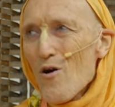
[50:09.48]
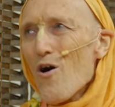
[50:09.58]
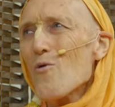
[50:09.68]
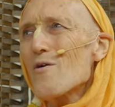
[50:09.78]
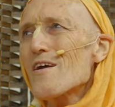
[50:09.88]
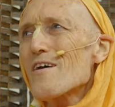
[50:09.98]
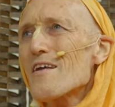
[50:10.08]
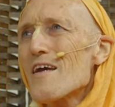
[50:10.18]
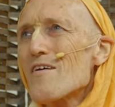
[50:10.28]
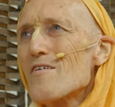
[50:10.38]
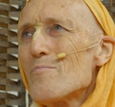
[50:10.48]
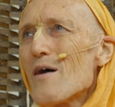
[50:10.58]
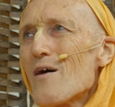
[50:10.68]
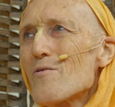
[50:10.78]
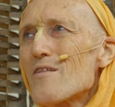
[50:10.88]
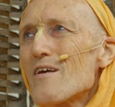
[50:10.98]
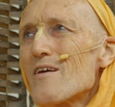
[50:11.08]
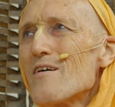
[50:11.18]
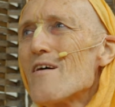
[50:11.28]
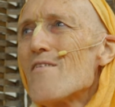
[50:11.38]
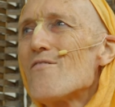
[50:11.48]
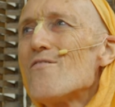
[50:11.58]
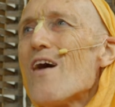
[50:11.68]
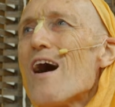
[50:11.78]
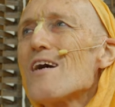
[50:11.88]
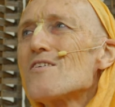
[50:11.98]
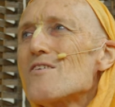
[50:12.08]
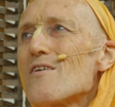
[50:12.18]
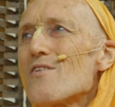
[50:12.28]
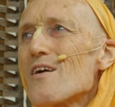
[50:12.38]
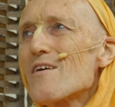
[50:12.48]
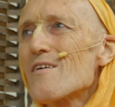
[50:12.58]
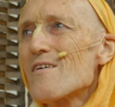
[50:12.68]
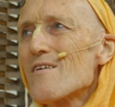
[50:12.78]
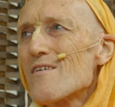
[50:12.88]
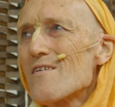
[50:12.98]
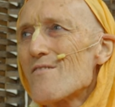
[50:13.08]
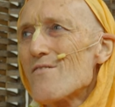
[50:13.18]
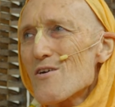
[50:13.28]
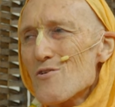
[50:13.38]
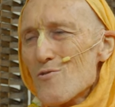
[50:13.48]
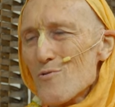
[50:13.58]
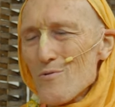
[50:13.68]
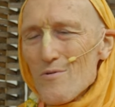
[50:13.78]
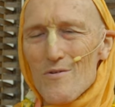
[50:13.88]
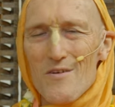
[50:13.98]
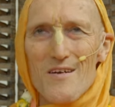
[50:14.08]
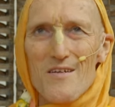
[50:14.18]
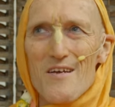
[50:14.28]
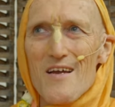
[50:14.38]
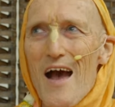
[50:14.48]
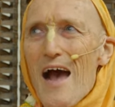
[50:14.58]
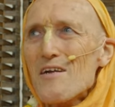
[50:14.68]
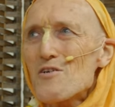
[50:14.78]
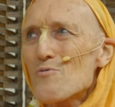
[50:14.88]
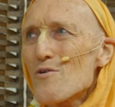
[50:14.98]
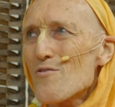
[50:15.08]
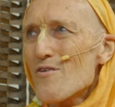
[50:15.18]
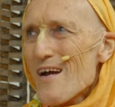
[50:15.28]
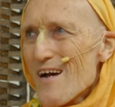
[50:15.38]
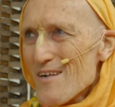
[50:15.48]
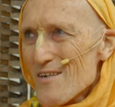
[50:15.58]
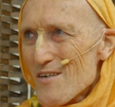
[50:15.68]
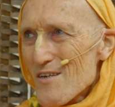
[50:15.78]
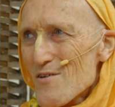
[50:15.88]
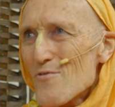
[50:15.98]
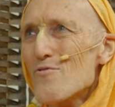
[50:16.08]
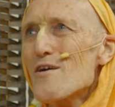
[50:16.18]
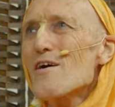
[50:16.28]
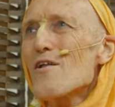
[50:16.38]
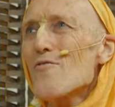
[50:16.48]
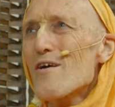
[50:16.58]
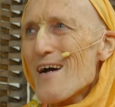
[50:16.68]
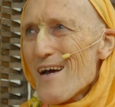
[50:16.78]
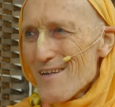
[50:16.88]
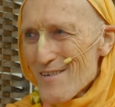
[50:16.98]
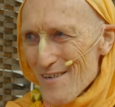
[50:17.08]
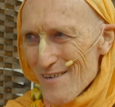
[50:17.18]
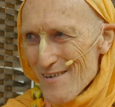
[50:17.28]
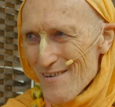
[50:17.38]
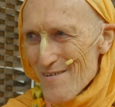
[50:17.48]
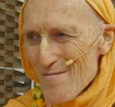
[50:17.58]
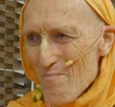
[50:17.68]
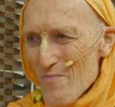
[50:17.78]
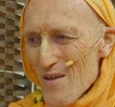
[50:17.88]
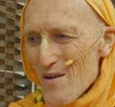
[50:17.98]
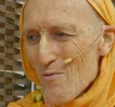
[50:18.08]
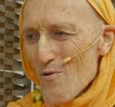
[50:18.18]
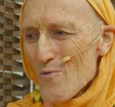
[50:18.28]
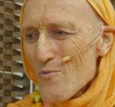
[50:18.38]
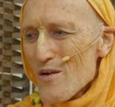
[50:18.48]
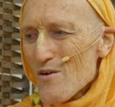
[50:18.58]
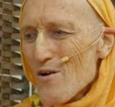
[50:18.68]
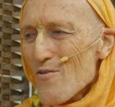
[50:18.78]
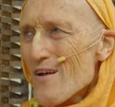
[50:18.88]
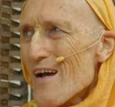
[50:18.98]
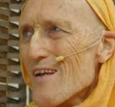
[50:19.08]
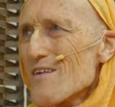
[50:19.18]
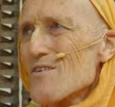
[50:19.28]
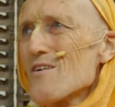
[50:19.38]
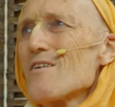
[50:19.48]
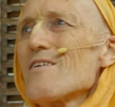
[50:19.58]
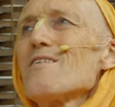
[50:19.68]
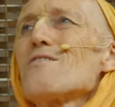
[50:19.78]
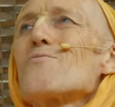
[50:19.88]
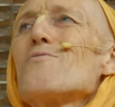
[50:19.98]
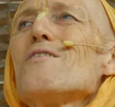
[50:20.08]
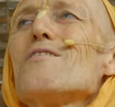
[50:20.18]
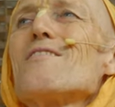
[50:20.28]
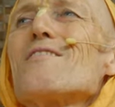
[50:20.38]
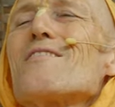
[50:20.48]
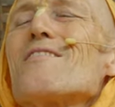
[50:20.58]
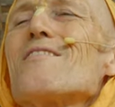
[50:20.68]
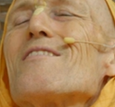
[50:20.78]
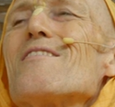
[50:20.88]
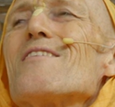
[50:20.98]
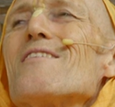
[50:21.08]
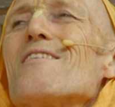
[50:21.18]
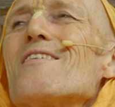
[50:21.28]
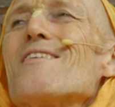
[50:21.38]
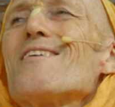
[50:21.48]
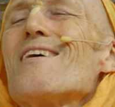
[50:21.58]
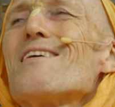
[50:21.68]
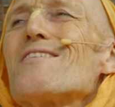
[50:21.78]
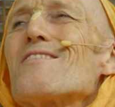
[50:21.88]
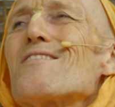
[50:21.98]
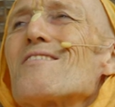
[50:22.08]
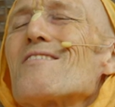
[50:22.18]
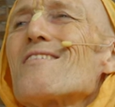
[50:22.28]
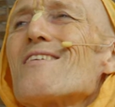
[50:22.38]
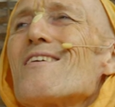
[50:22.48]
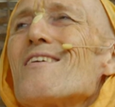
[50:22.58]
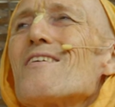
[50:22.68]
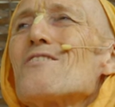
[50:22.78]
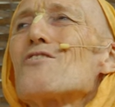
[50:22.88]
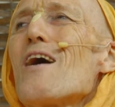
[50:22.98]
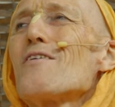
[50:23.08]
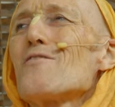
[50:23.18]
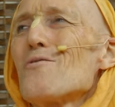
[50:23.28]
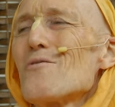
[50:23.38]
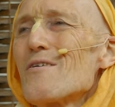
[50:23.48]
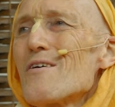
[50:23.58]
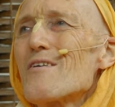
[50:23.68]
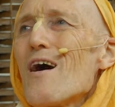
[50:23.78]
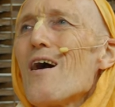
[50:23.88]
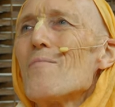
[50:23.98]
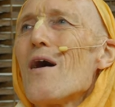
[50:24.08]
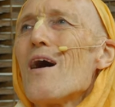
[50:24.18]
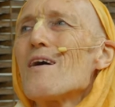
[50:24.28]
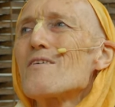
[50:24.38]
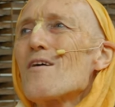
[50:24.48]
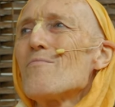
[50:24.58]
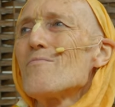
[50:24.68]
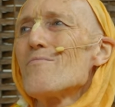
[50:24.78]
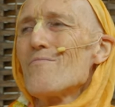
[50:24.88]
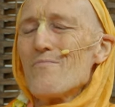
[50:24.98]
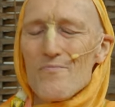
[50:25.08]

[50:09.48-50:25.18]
Or we can hear about the Vastavik Vastu, the, the actual reality, the real reality. What we call reality in this world its uh, shadow, yatabhasam,